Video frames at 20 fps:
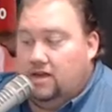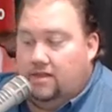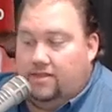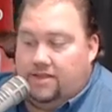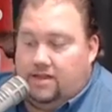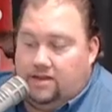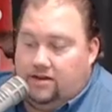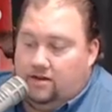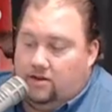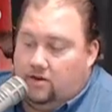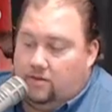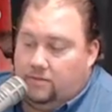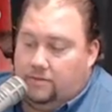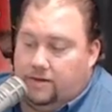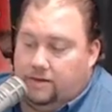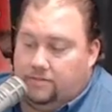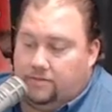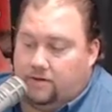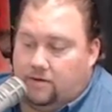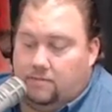Then,
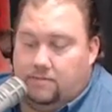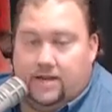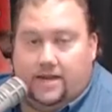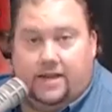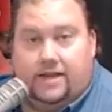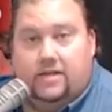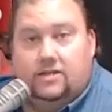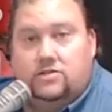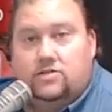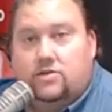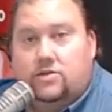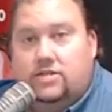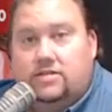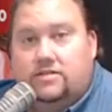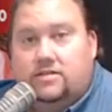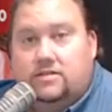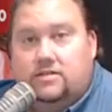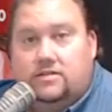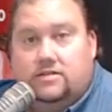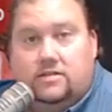people are making
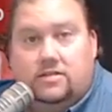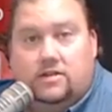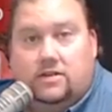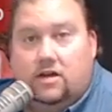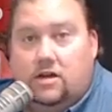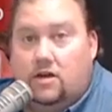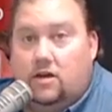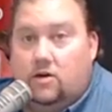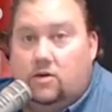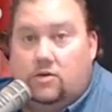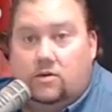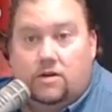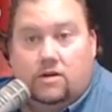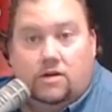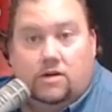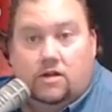choices to go